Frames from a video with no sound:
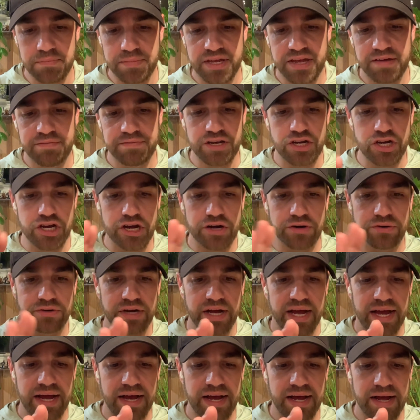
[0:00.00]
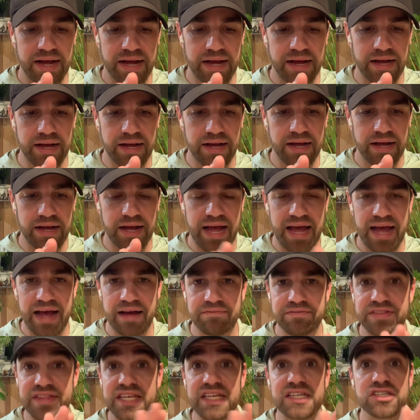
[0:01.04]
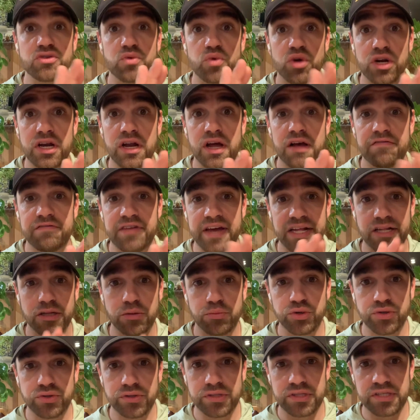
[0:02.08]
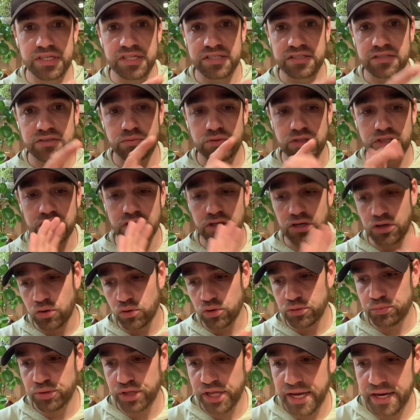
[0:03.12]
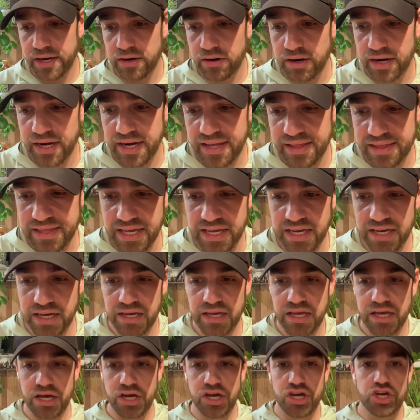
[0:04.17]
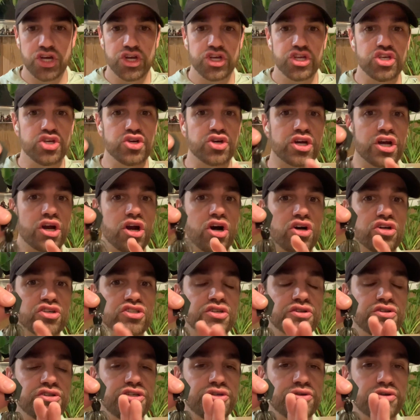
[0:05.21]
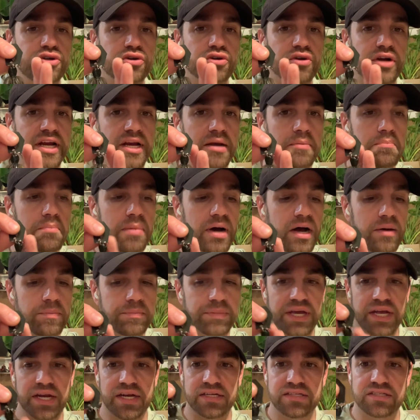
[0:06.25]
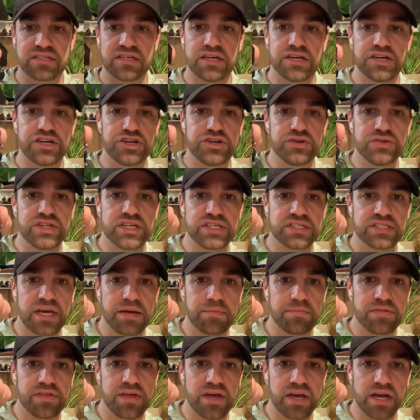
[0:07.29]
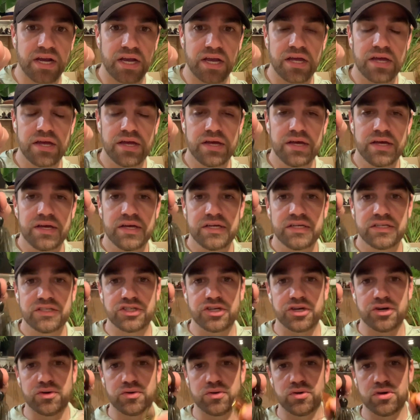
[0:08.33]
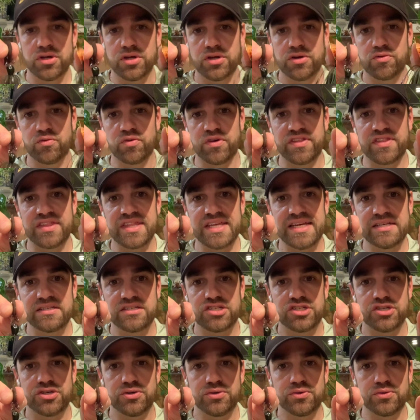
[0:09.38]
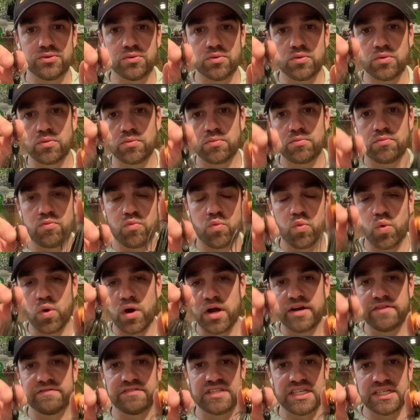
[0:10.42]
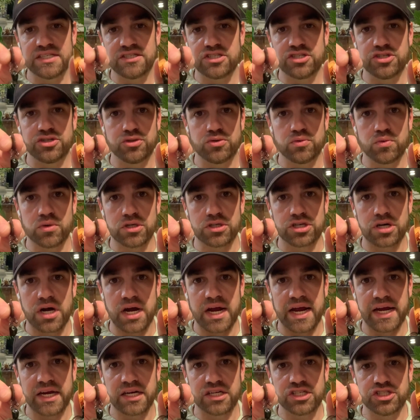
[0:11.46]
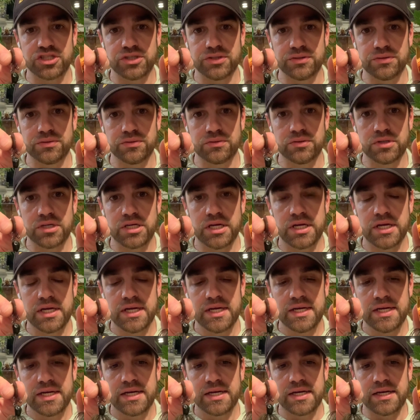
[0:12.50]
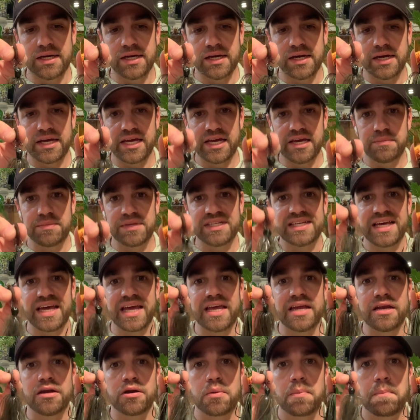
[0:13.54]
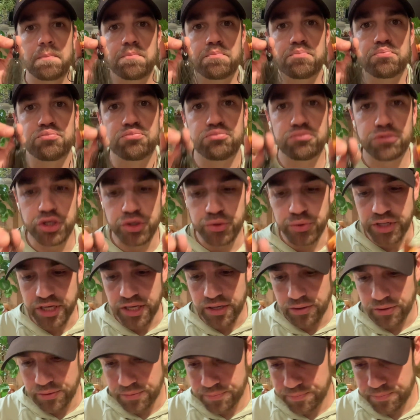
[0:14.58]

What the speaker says: If you don't have this one available, this with the gold blade or anything, you can also do green pumpkin. It's going to do the same thing. So with these two, one of these two, we're trying to imitate bluegill.